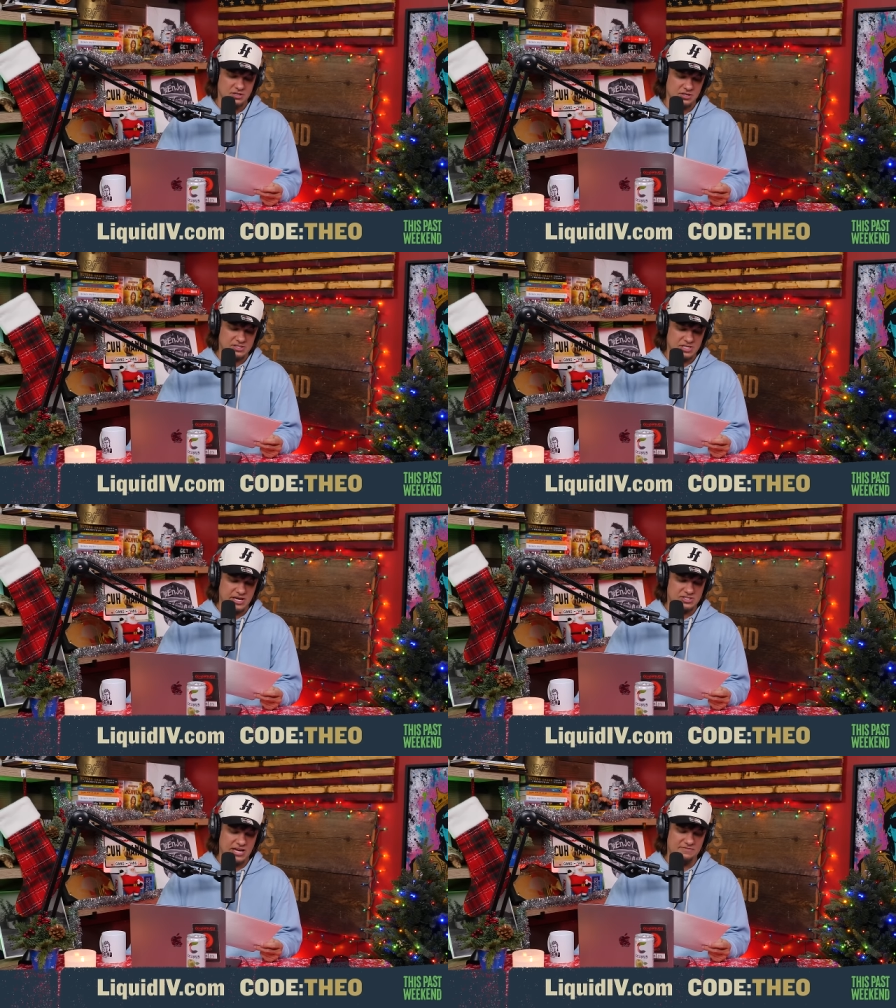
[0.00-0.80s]

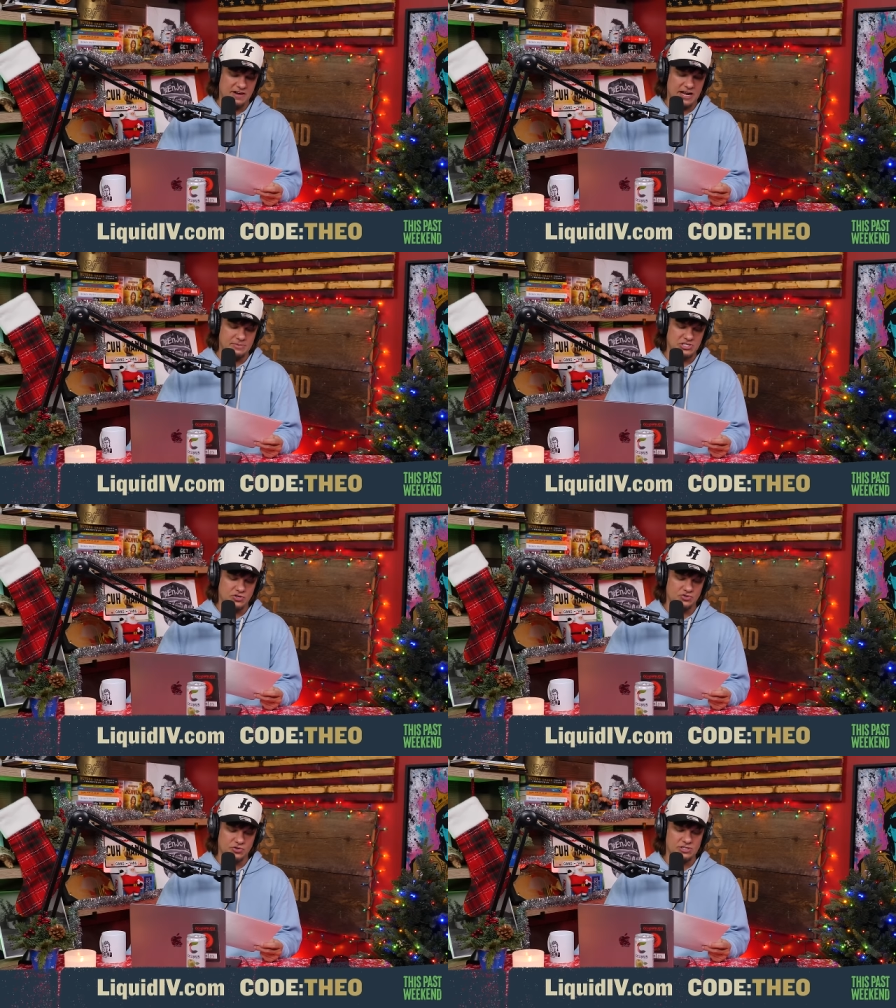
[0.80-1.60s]
Contains eight vitamins and
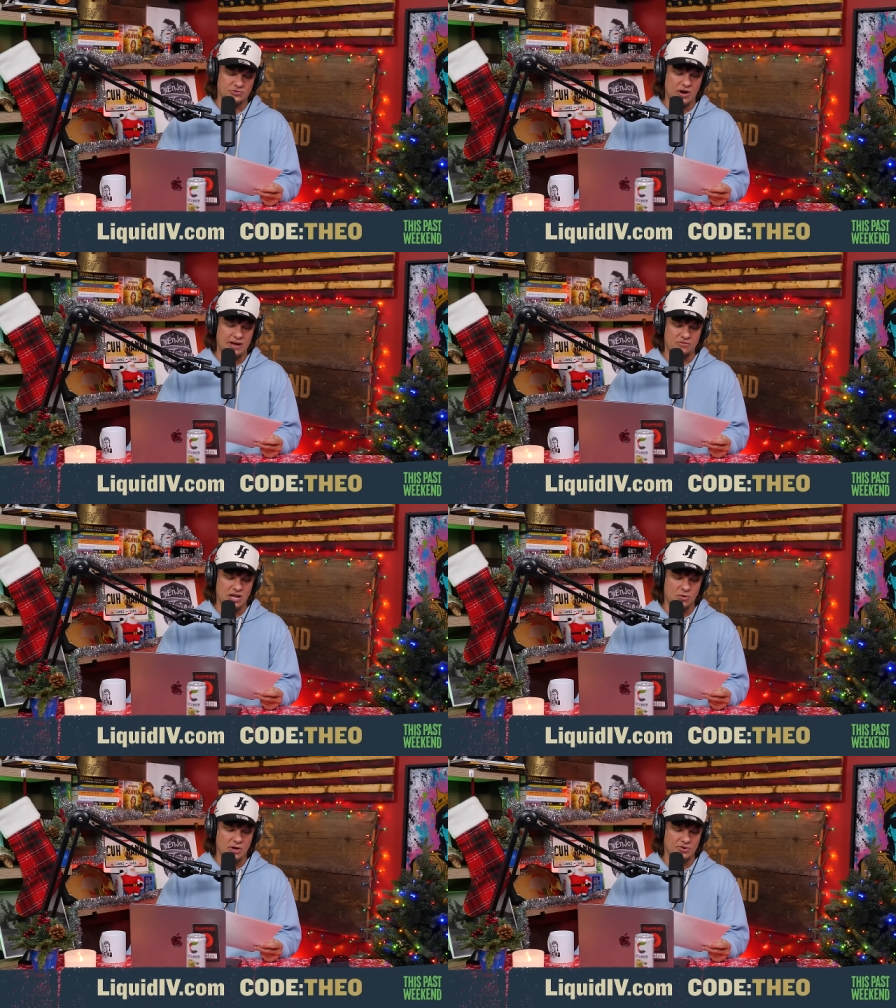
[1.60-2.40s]
nutrients for everyday
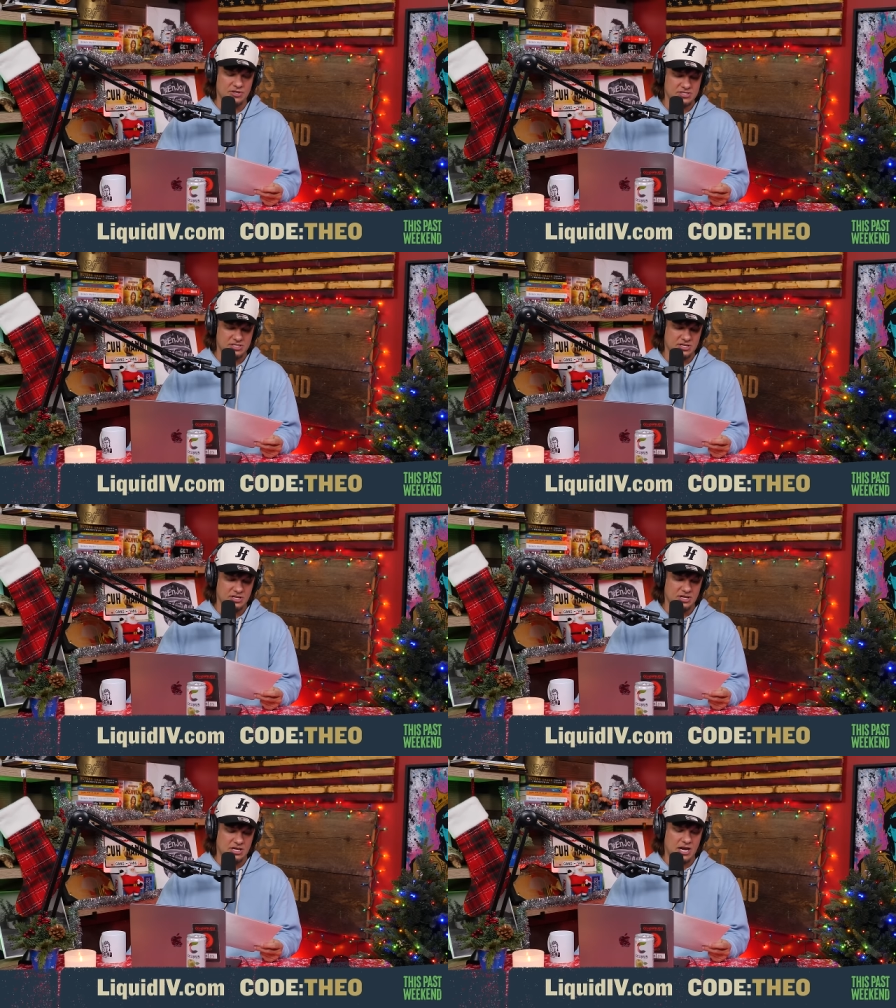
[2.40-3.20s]
wellness
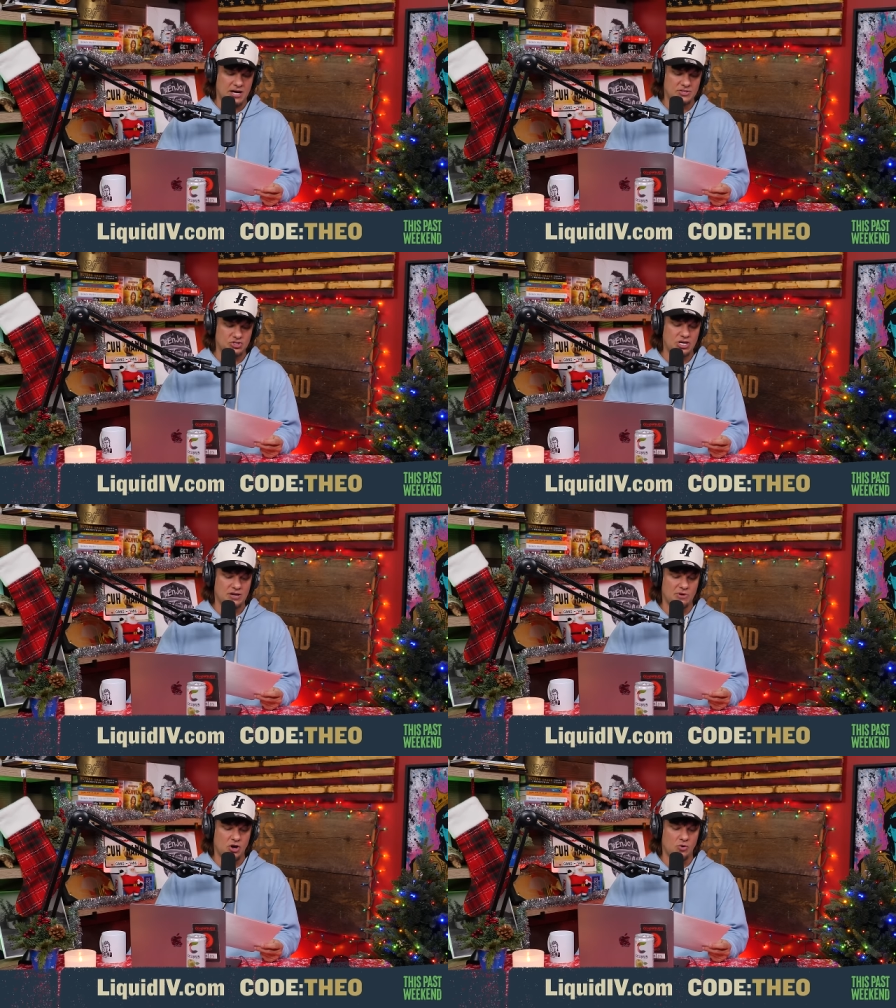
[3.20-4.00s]
non
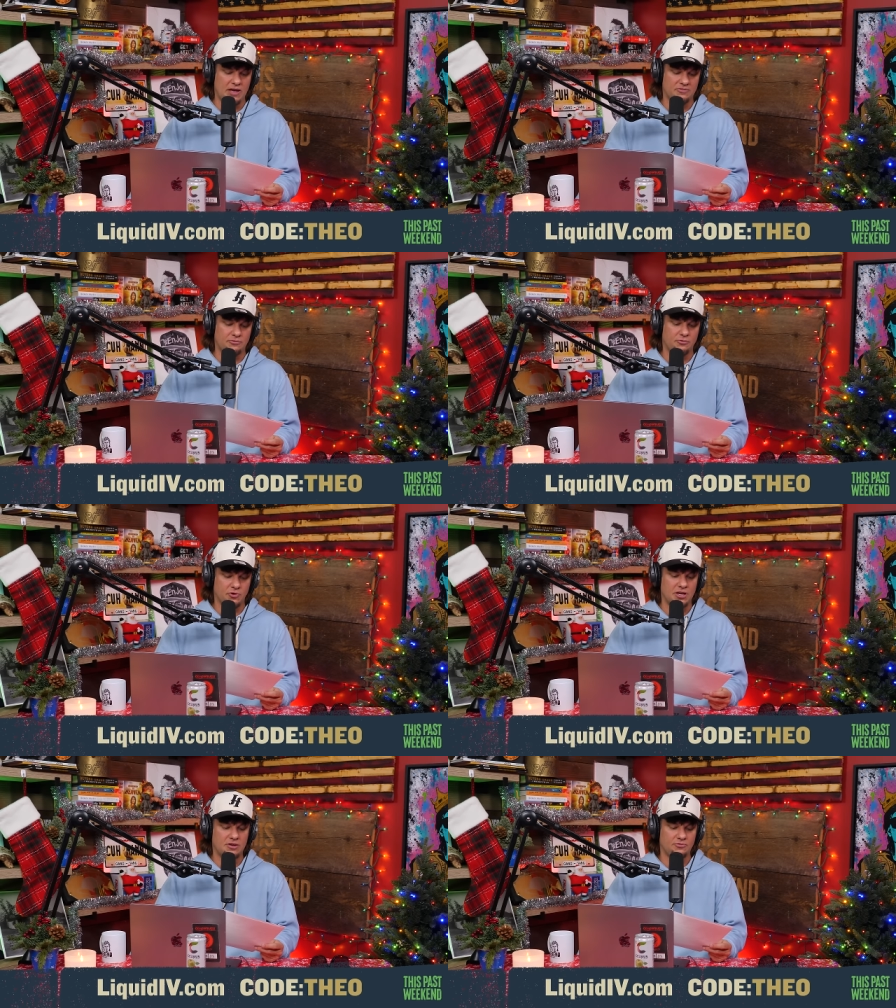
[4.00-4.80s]
GMO, and
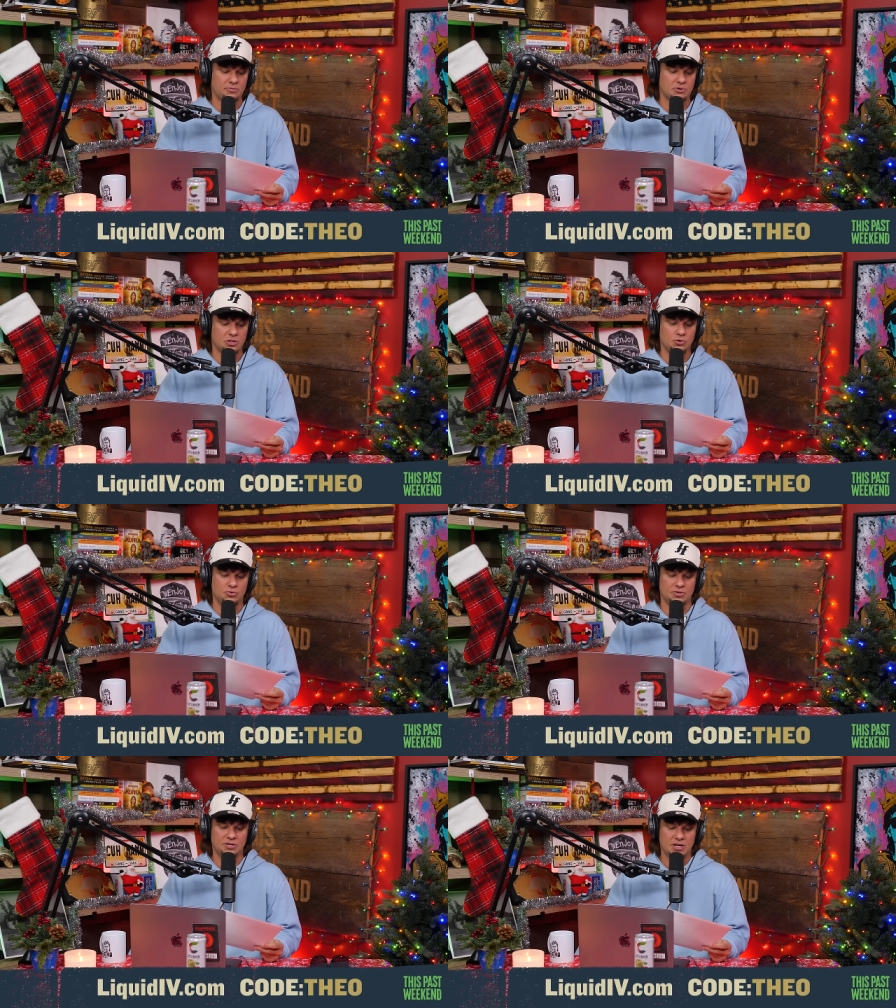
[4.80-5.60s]
free from
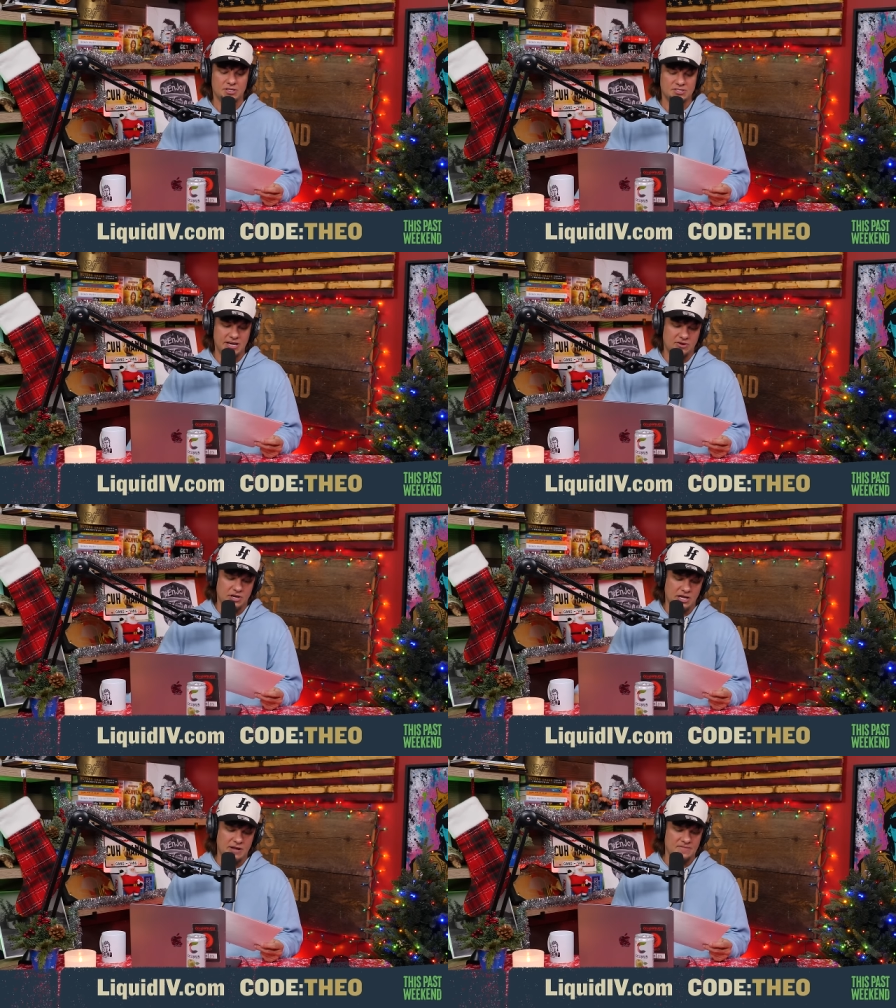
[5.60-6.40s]
gluten,
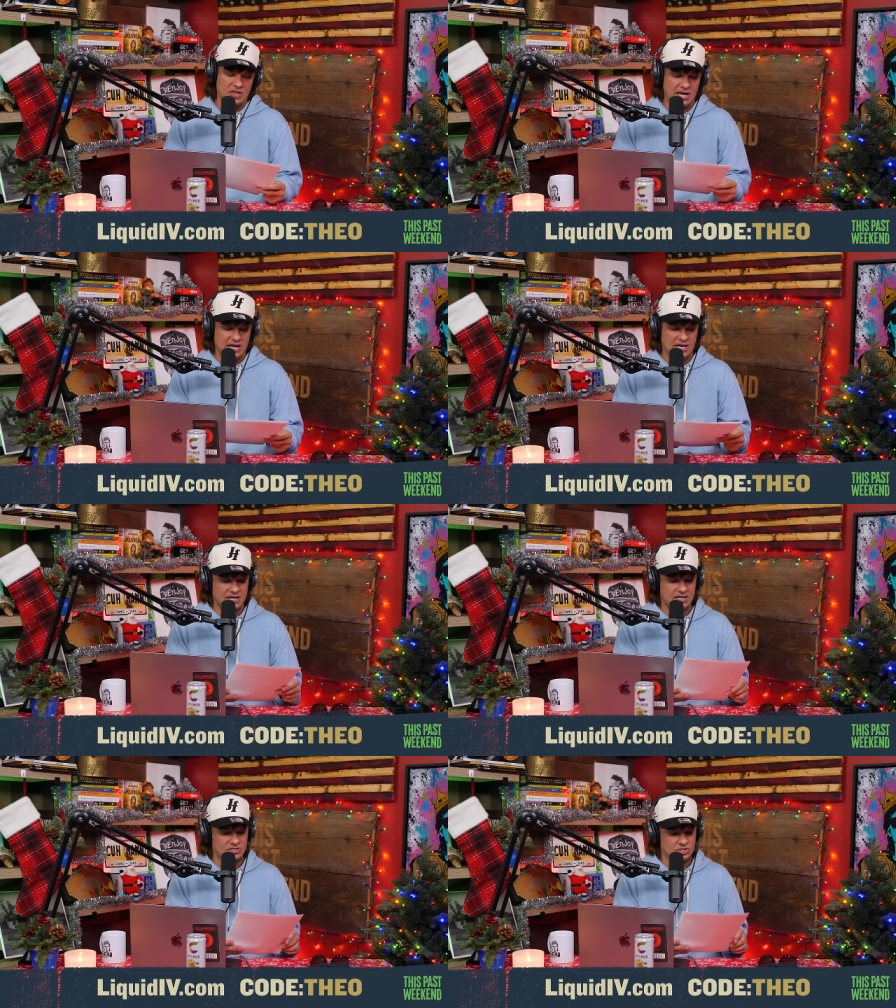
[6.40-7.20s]
dairy, and
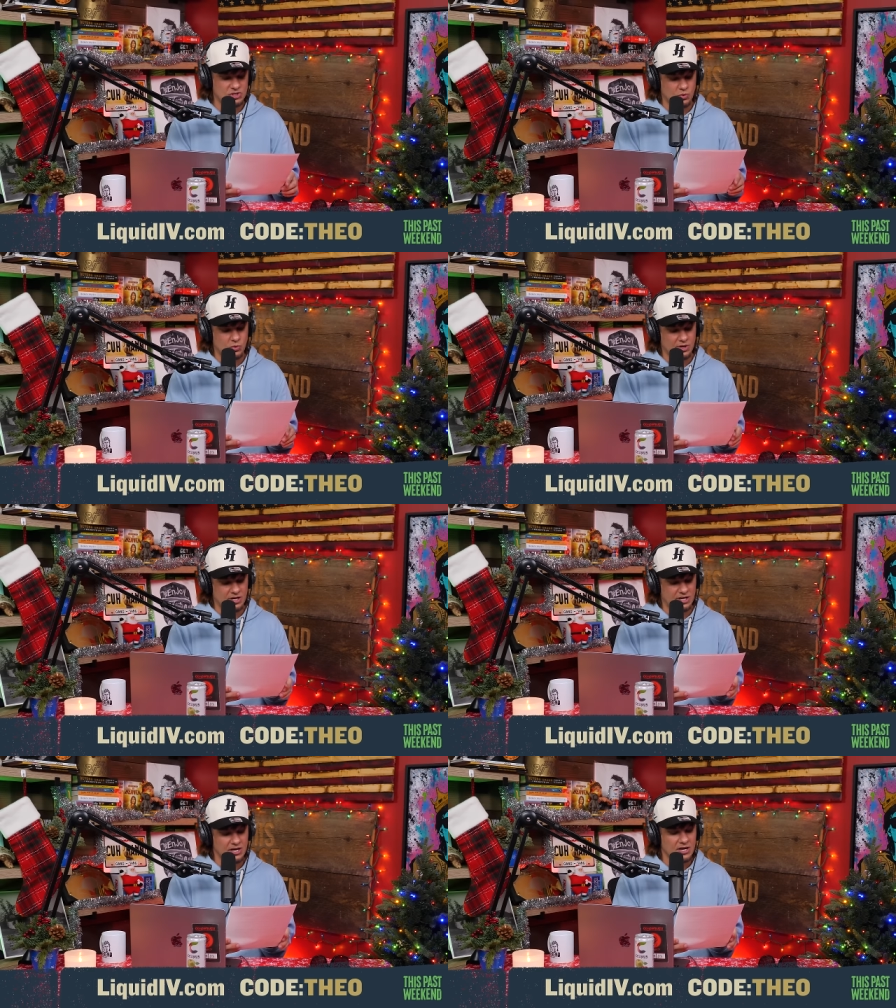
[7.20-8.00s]
soy.